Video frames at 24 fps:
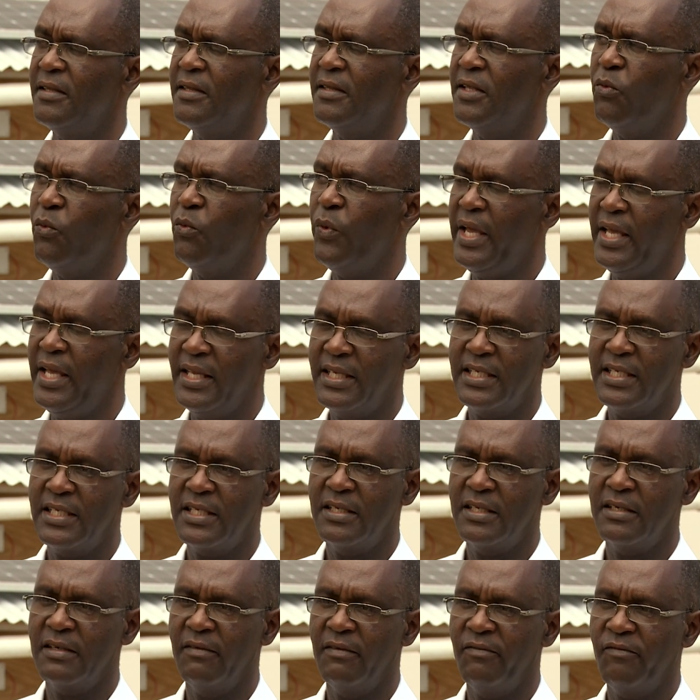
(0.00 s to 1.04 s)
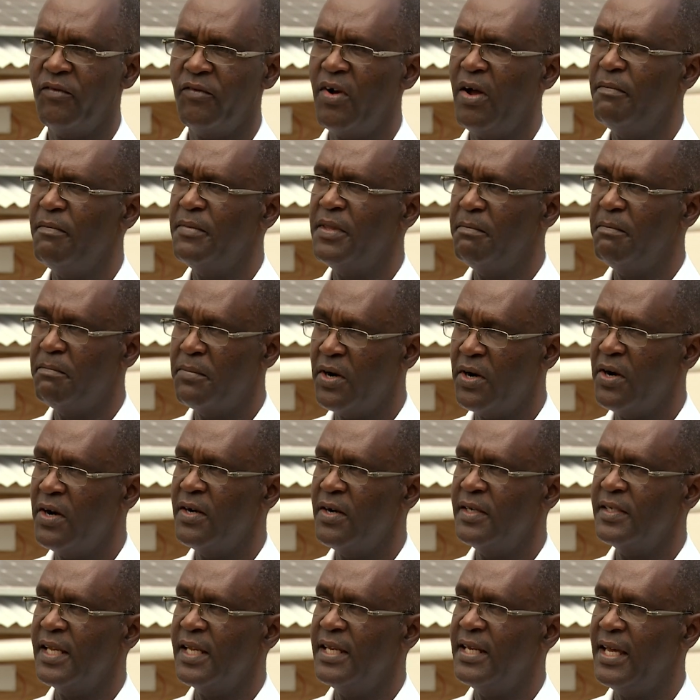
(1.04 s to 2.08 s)
wastes from the
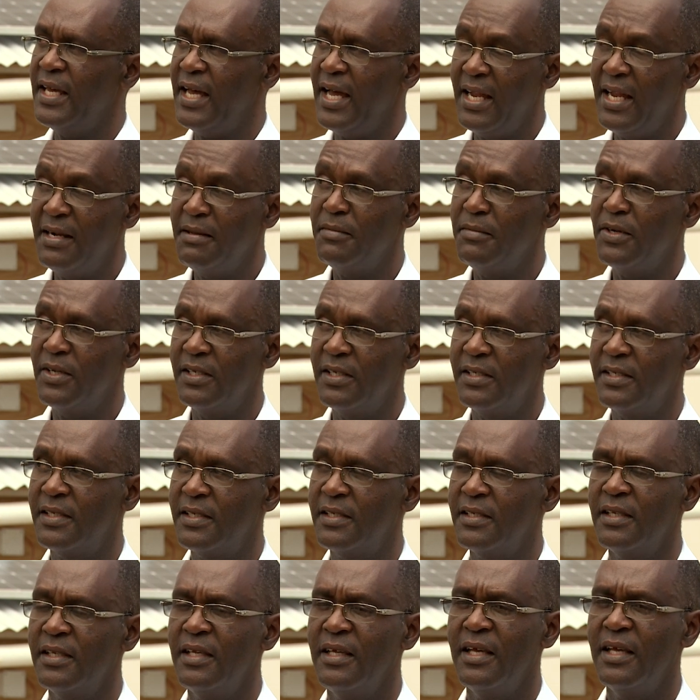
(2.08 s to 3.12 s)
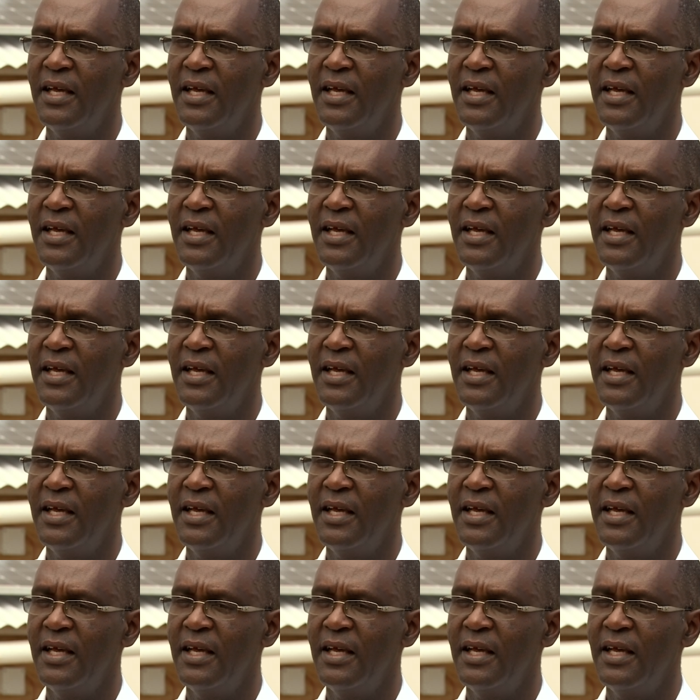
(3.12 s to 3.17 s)
birds and the animals